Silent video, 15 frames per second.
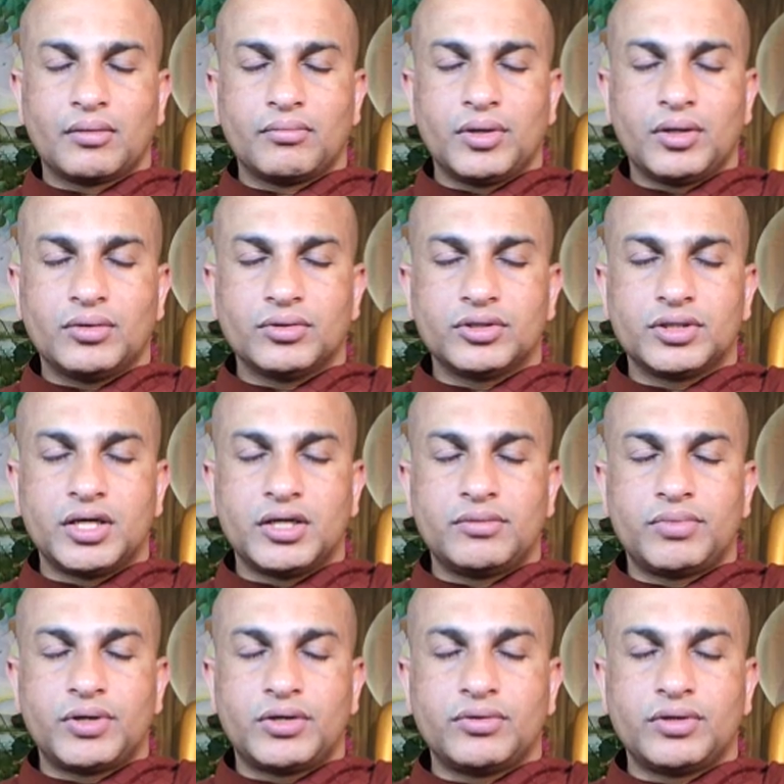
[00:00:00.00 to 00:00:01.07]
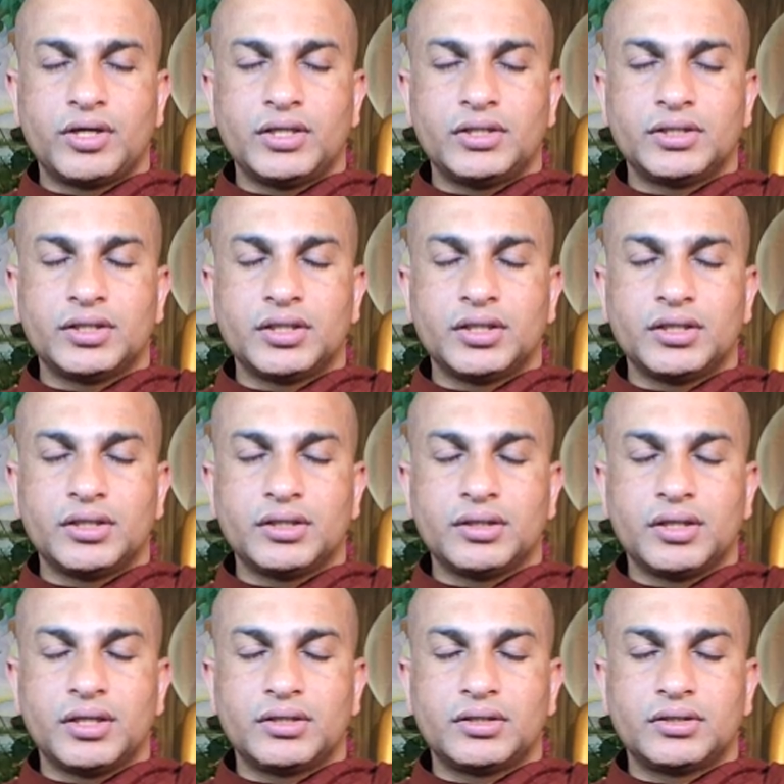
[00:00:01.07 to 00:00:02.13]
Because that foundation,
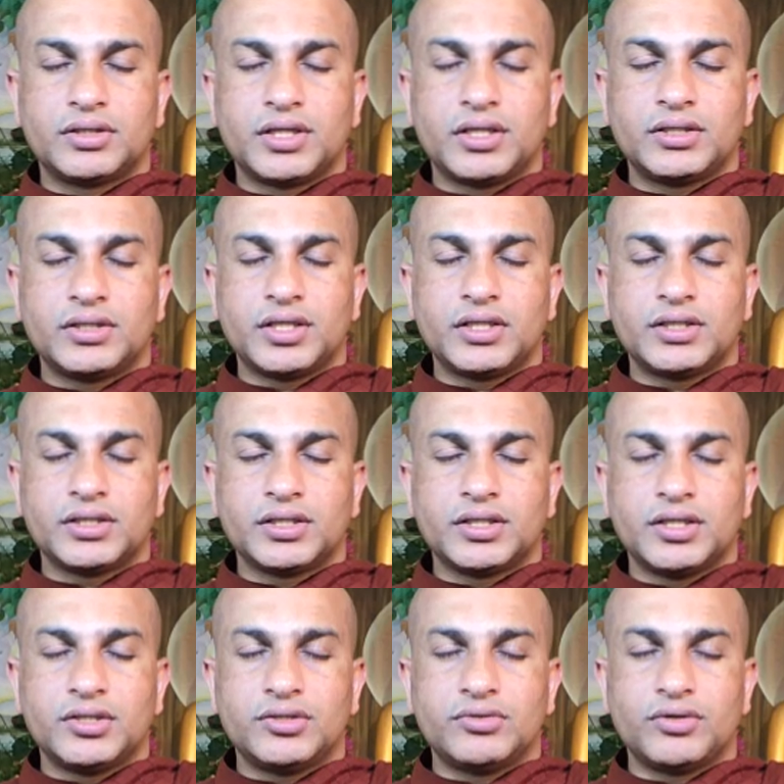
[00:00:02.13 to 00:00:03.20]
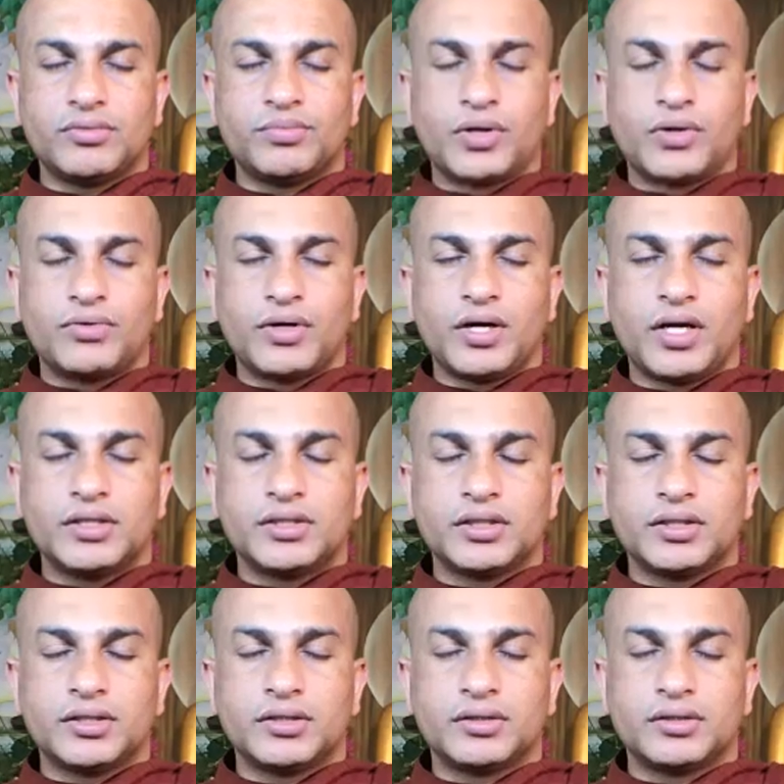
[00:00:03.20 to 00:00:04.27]
that sensation is your
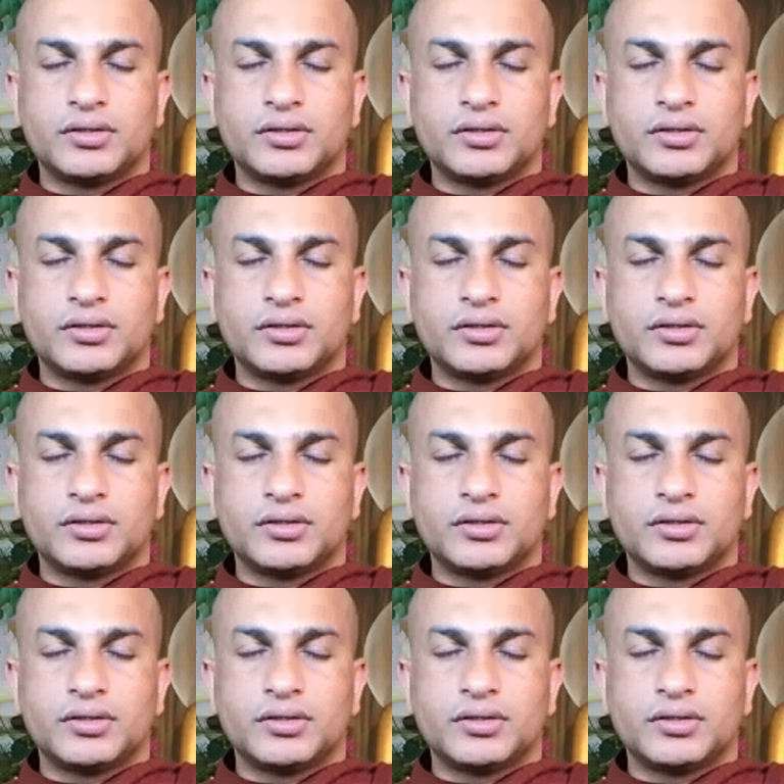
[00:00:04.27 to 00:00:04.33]
foundation